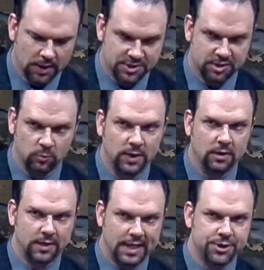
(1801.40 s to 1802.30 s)
is the
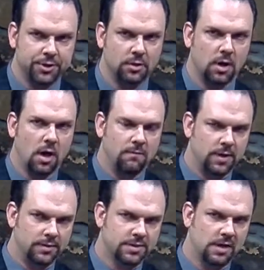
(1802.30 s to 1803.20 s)
real nature of
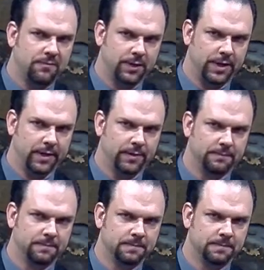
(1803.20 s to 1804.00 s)
their suffering here.